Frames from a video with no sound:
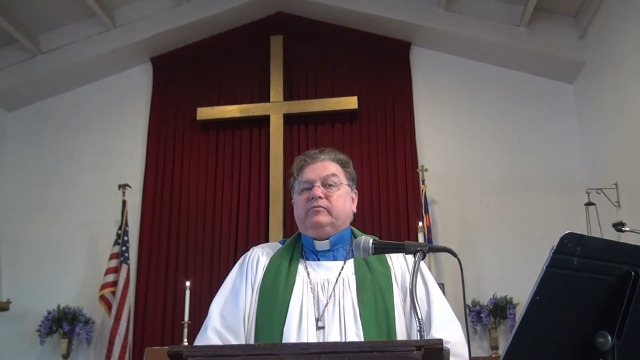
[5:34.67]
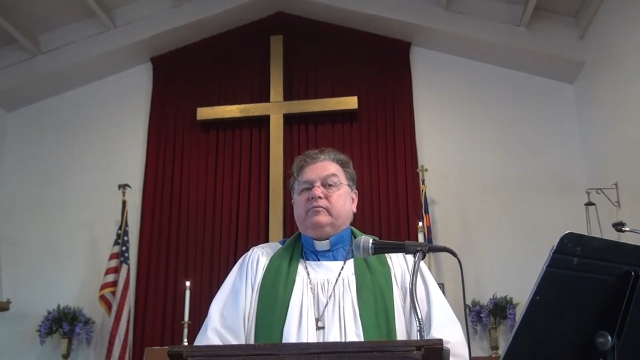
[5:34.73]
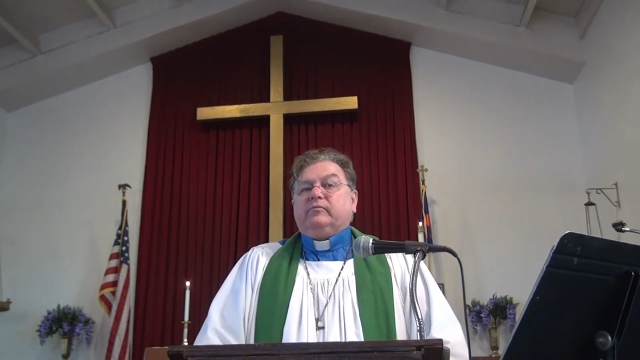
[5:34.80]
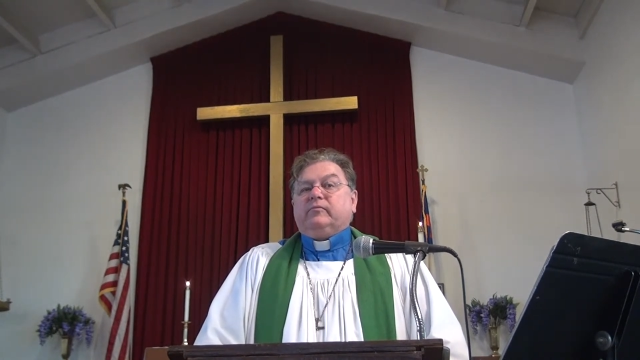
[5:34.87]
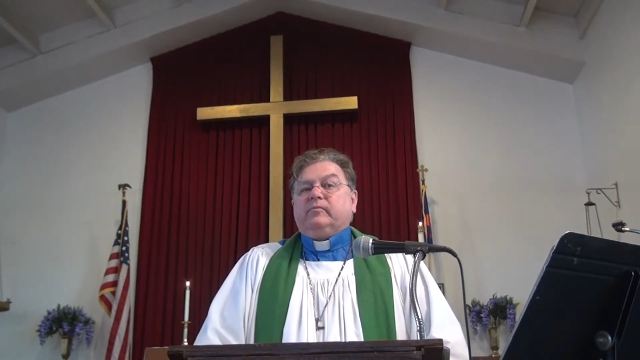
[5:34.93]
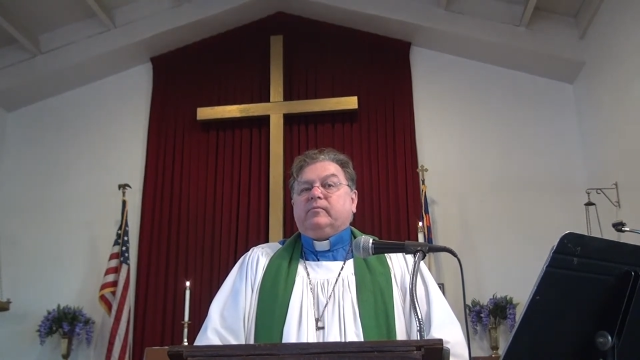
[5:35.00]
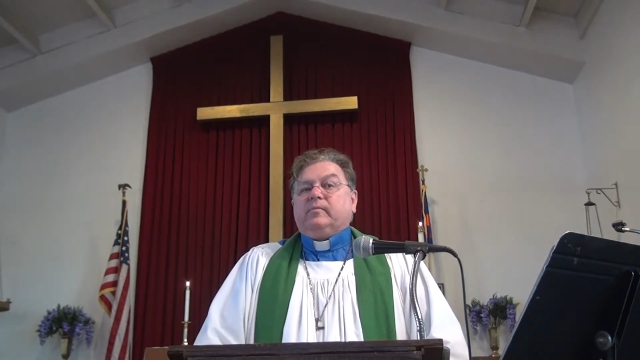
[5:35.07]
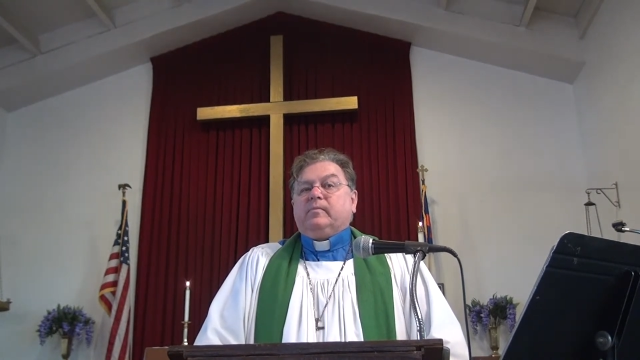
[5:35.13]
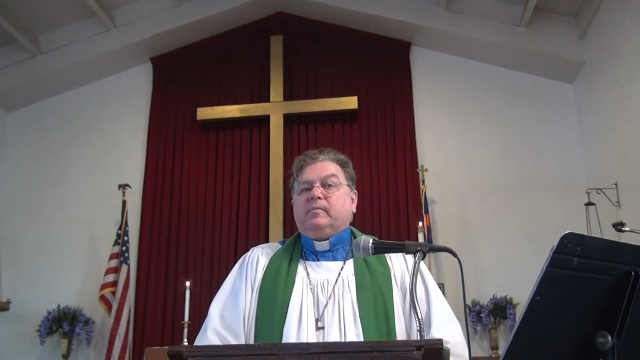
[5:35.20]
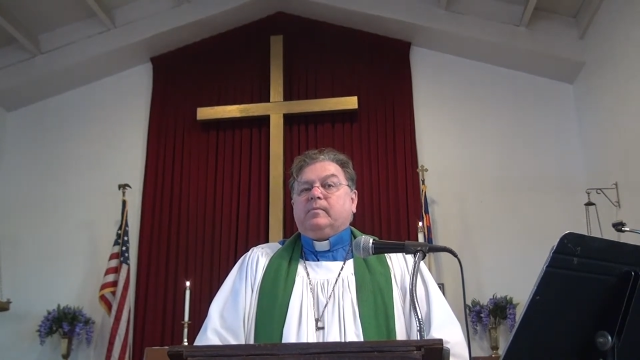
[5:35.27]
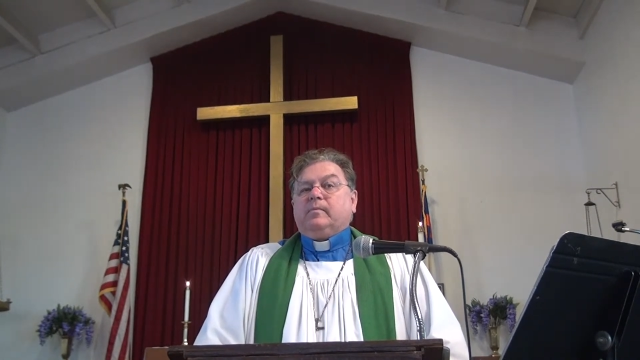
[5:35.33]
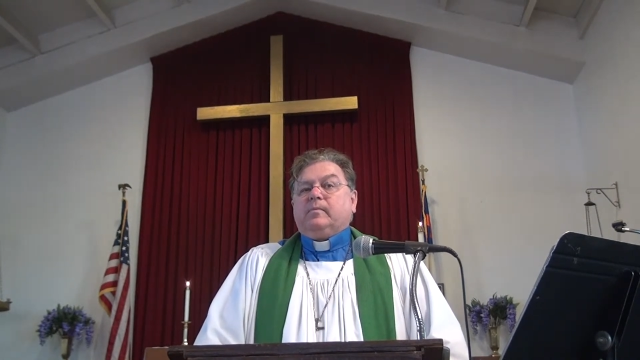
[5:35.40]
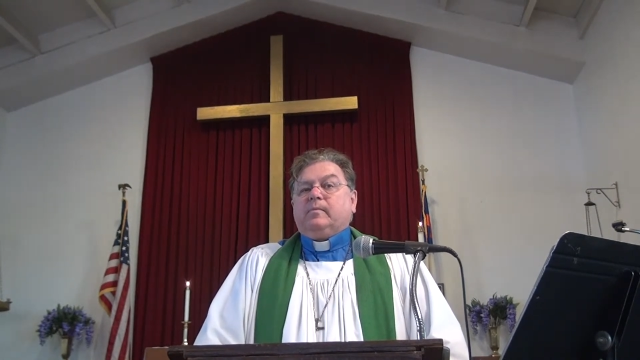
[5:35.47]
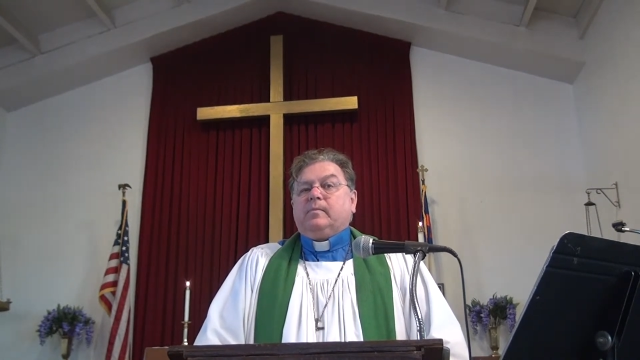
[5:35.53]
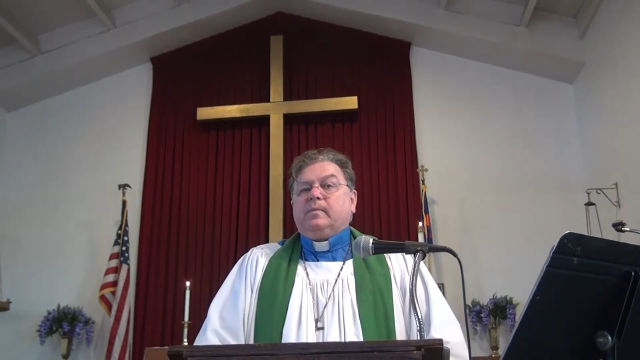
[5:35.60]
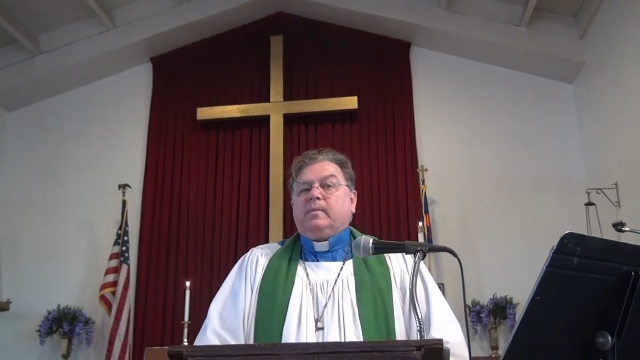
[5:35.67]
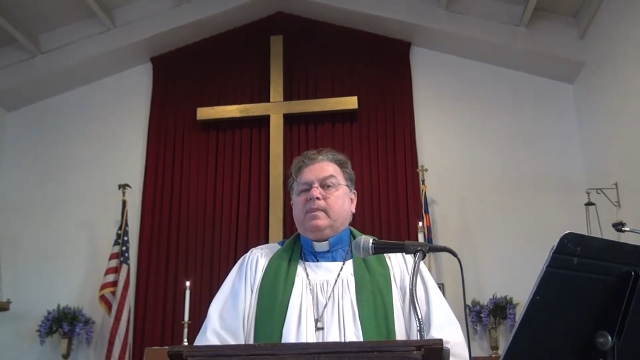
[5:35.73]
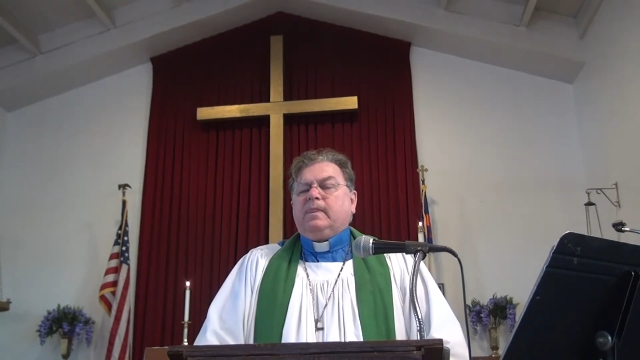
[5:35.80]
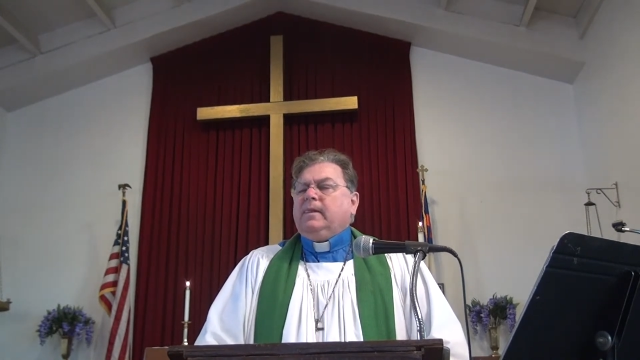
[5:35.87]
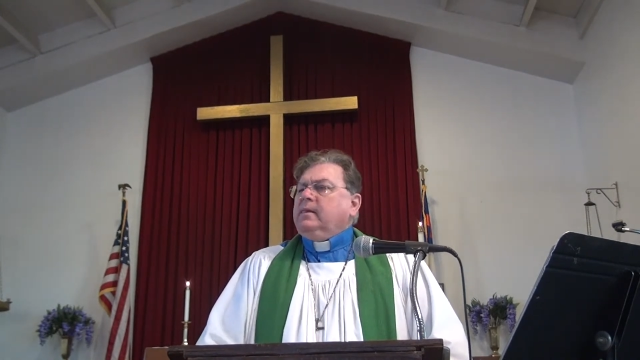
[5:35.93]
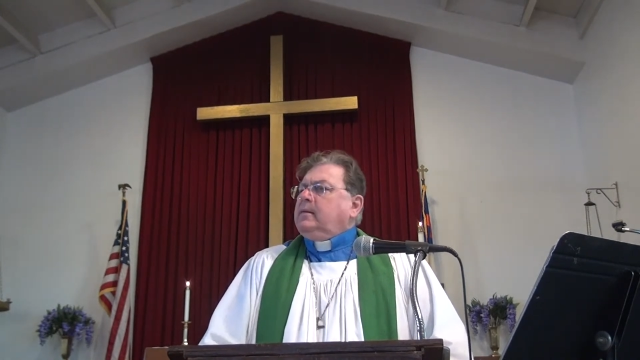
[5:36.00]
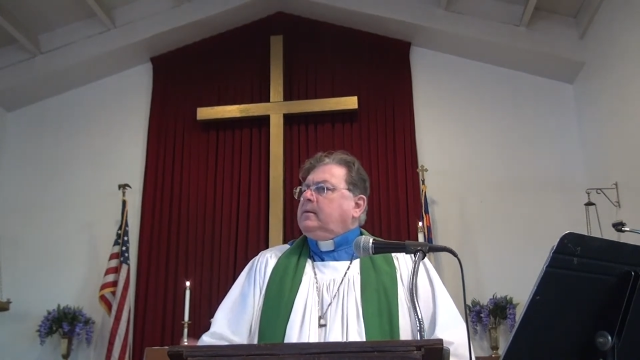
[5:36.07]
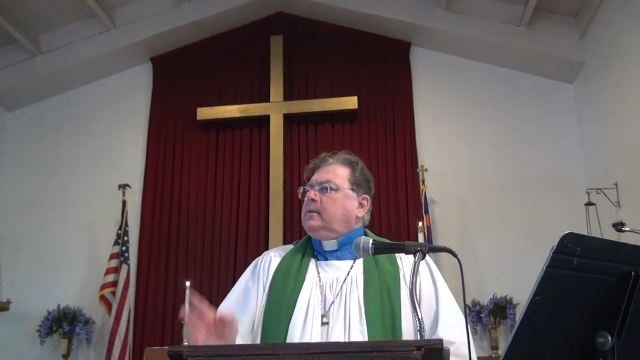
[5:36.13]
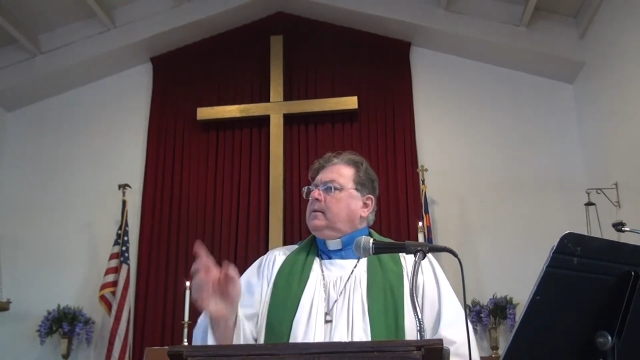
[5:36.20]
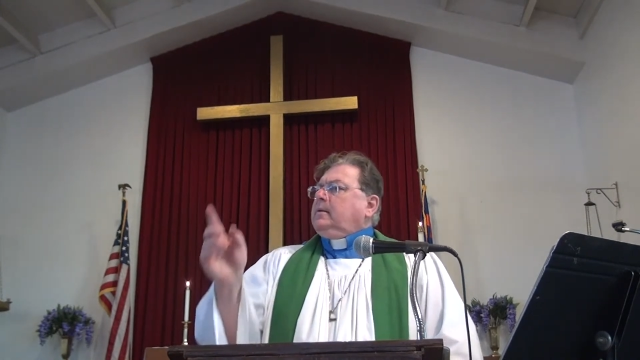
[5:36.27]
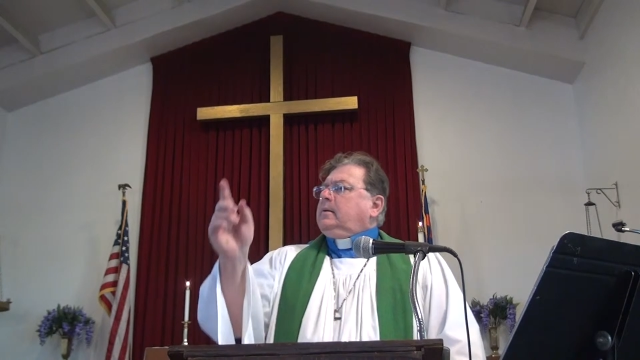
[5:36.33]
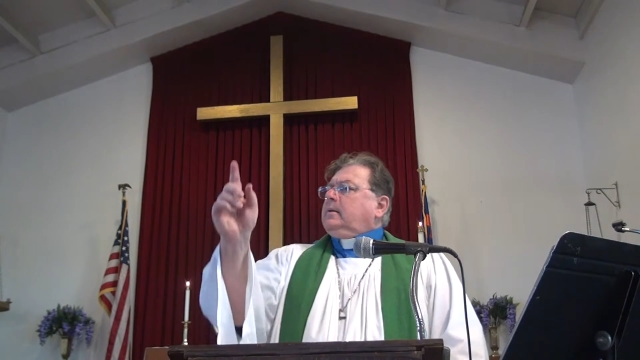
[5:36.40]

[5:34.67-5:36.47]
(silence)